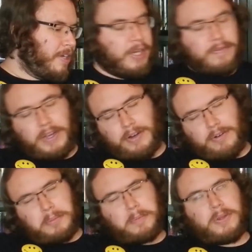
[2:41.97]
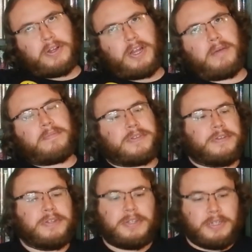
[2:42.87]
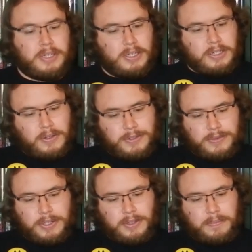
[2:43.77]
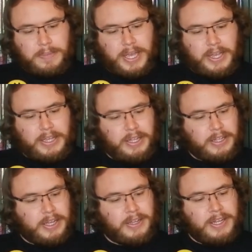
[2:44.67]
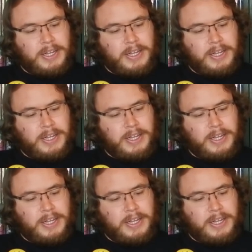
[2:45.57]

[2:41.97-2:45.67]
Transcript: If I can remember their names. Oh, it's written on the back. Hell yeah.